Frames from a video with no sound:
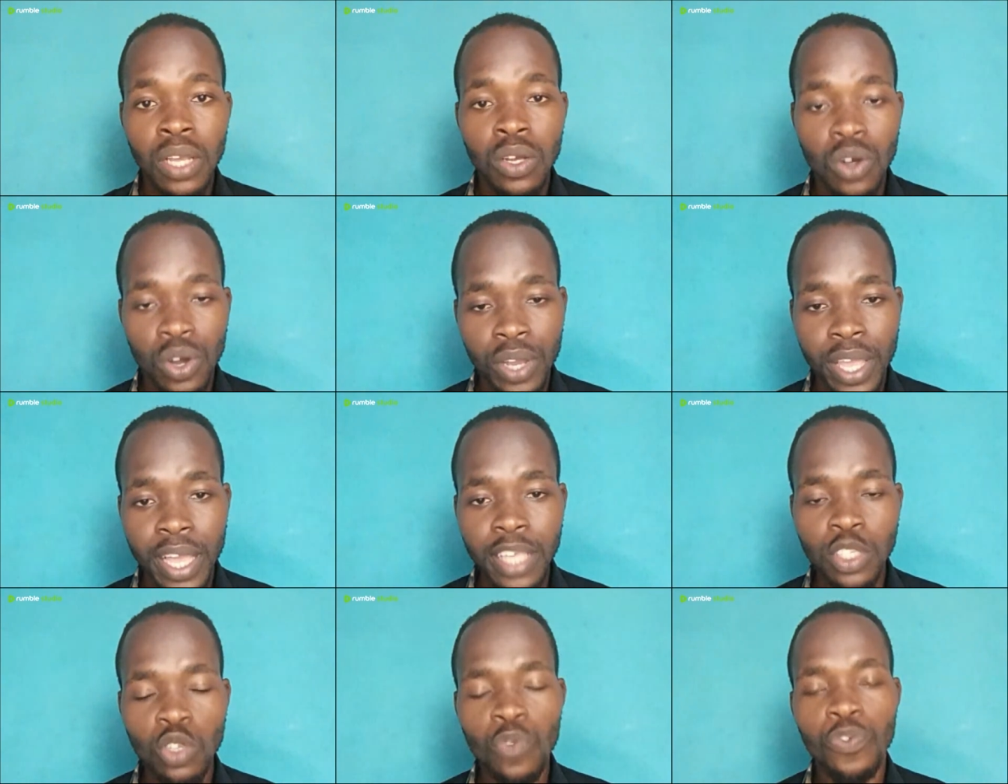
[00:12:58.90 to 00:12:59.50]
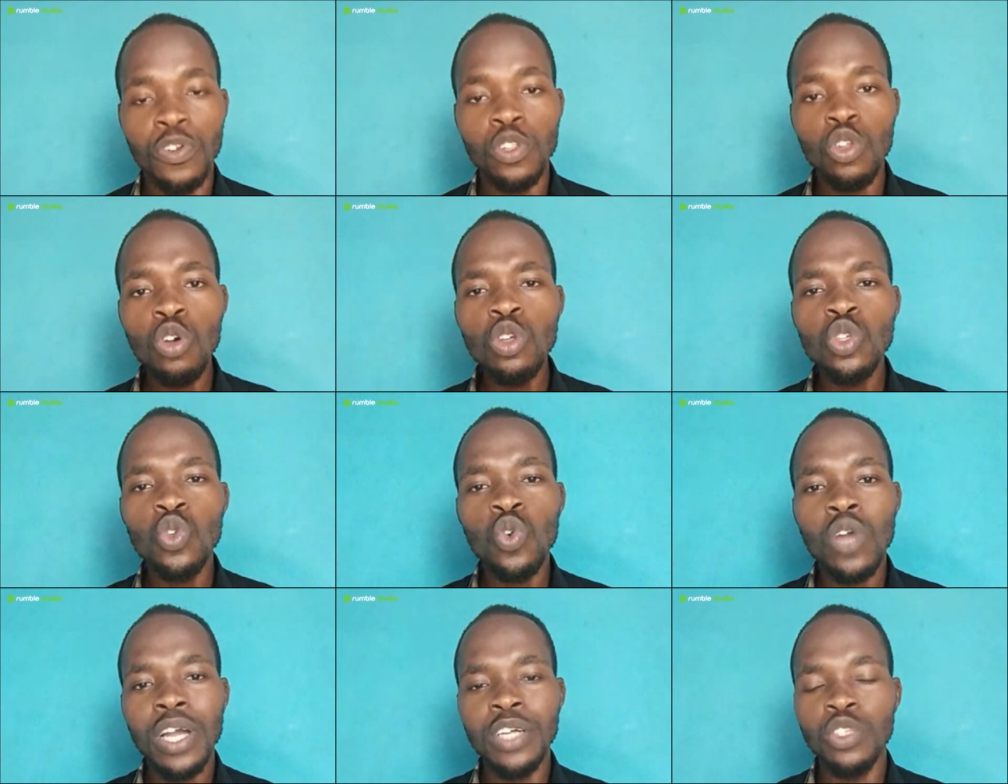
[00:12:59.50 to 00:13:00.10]
Okay, so for
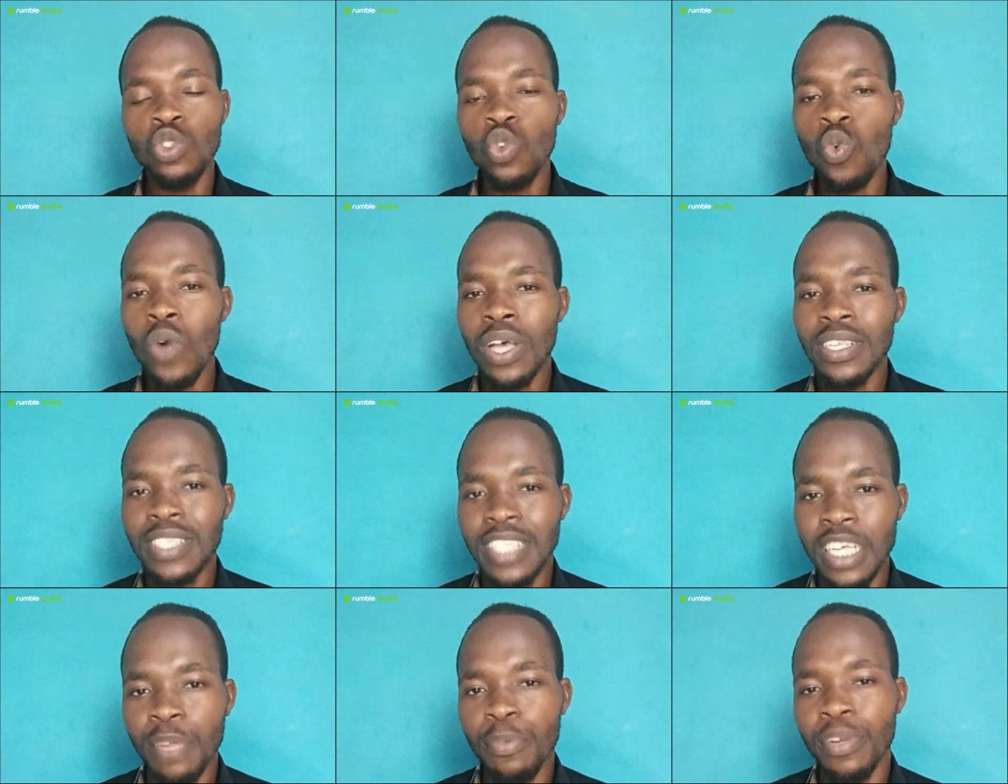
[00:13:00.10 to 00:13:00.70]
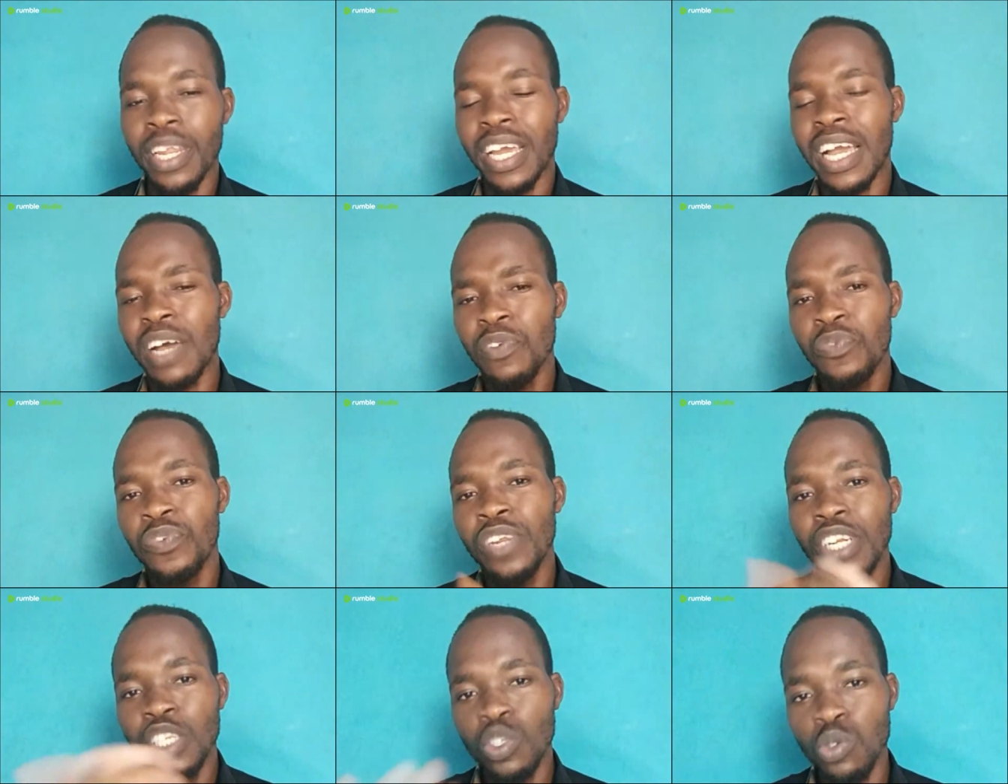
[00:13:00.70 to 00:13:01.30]
those who can do one set but they
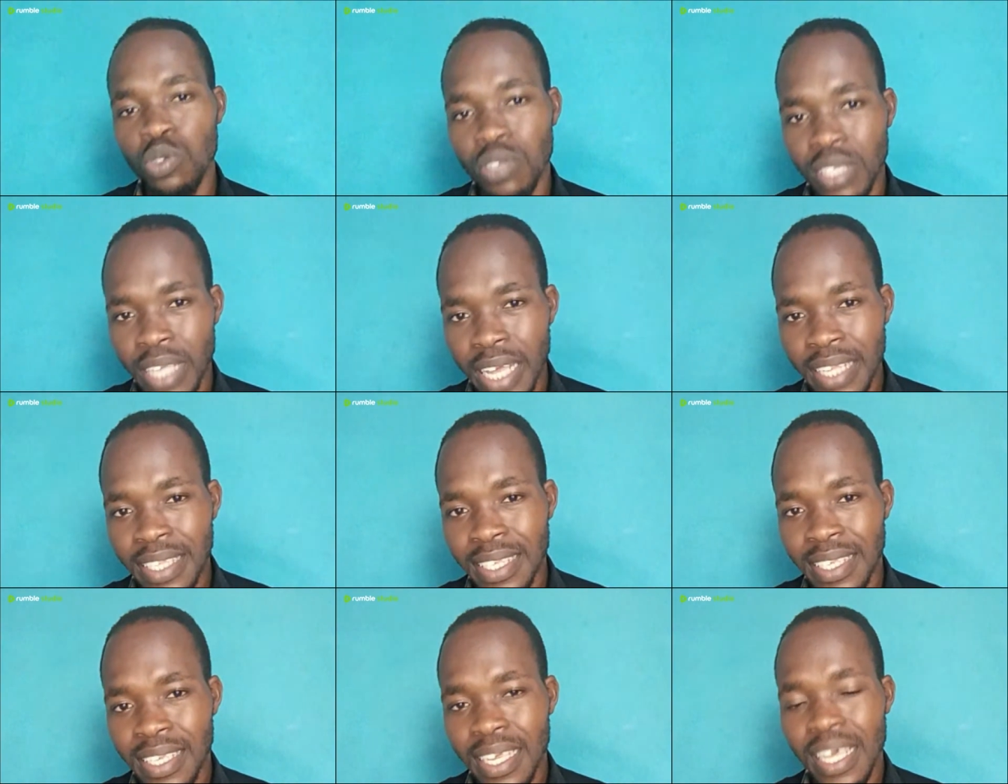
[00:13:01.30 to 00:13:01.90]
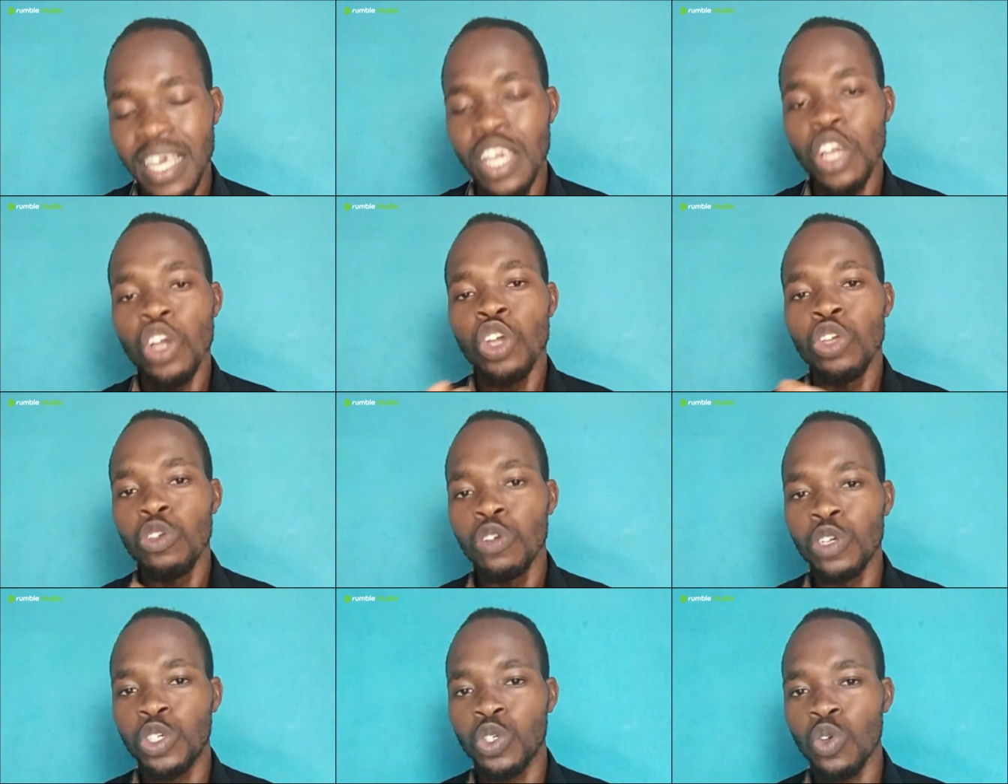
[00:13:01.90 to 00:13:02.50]
can't finish two sets,
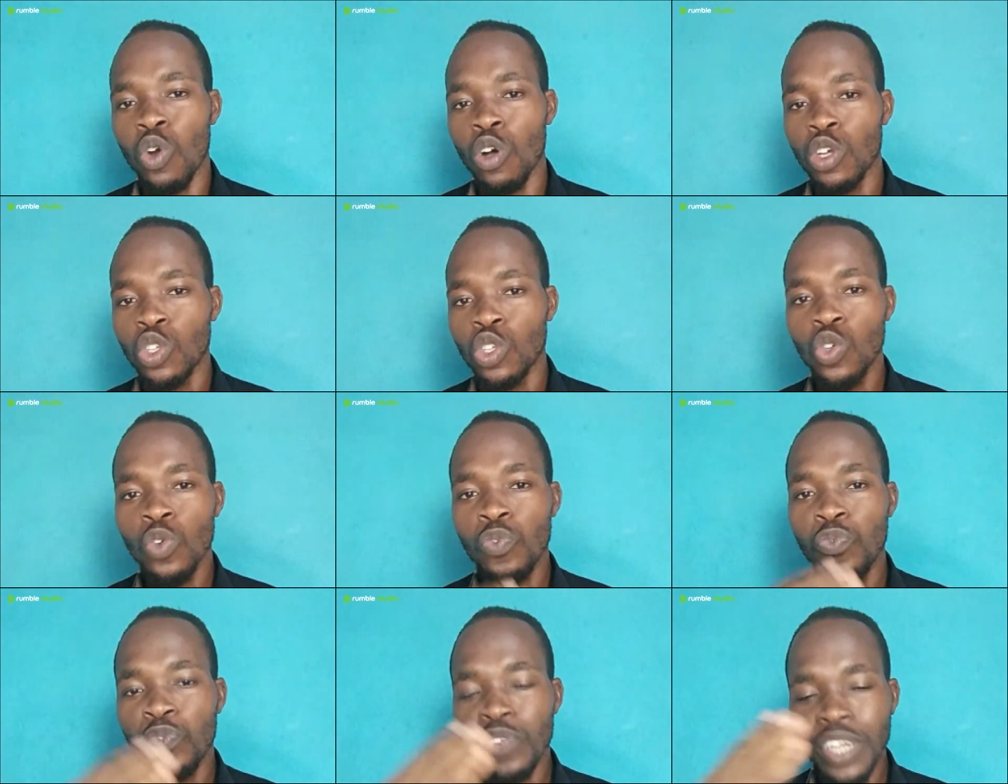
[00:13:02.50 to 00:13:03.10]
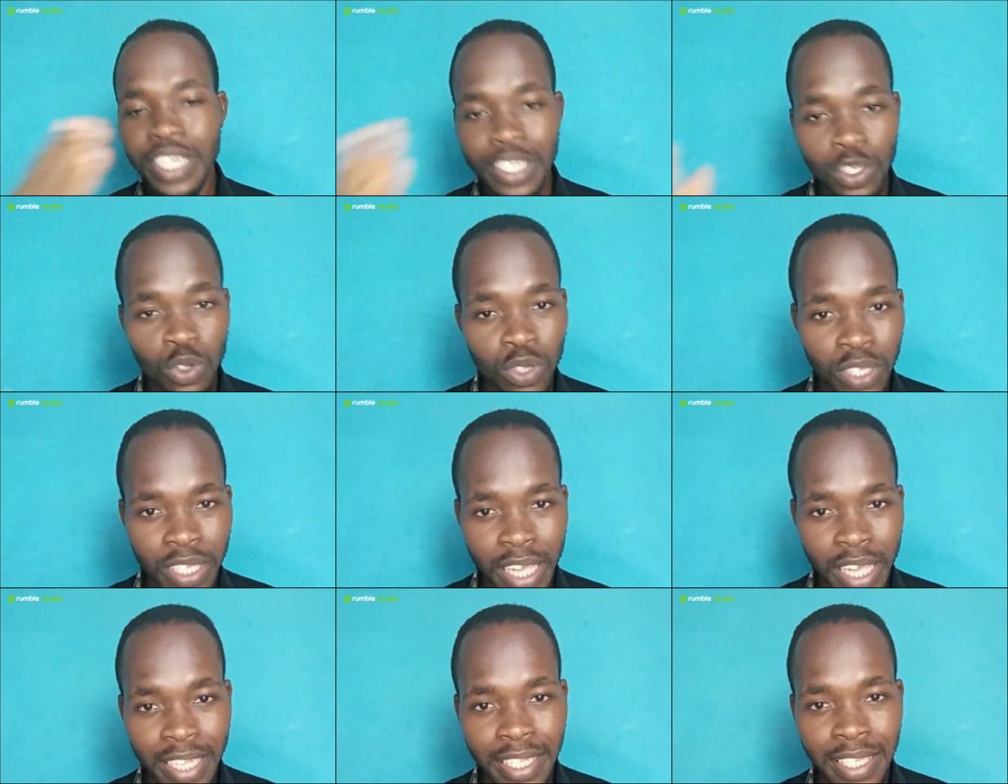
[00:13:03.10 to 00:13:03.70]
you should also finish two
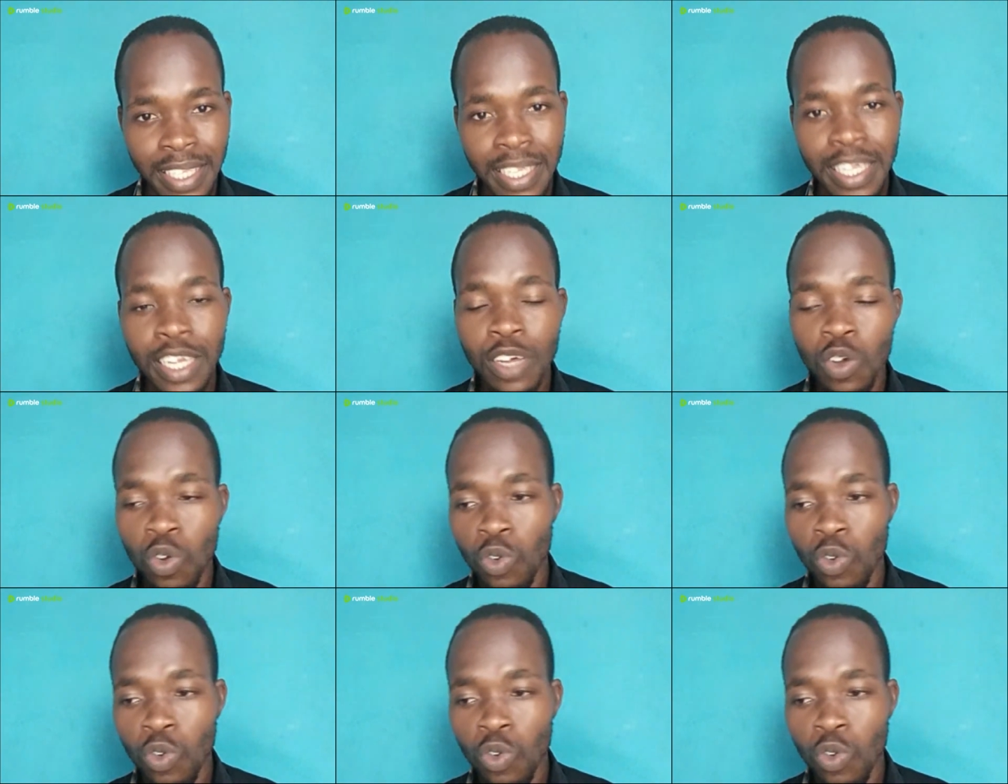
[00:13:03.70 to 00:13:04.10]
sets